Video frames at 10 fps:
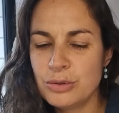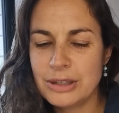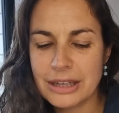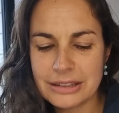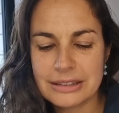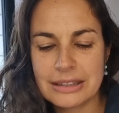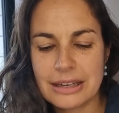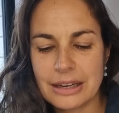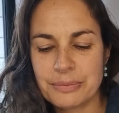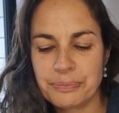get to
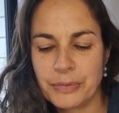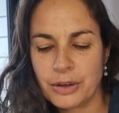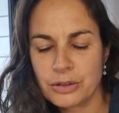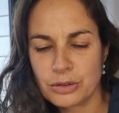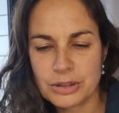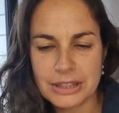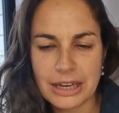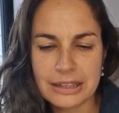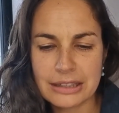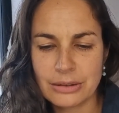that
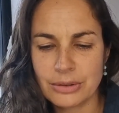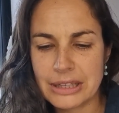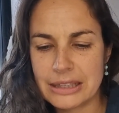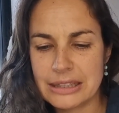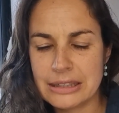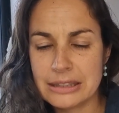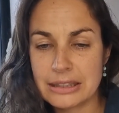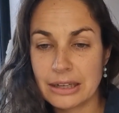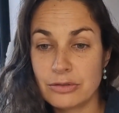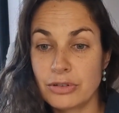understanding or that
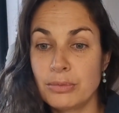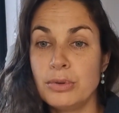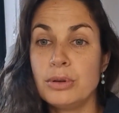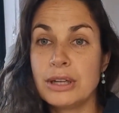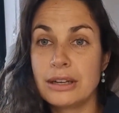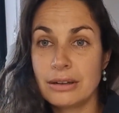insight from looking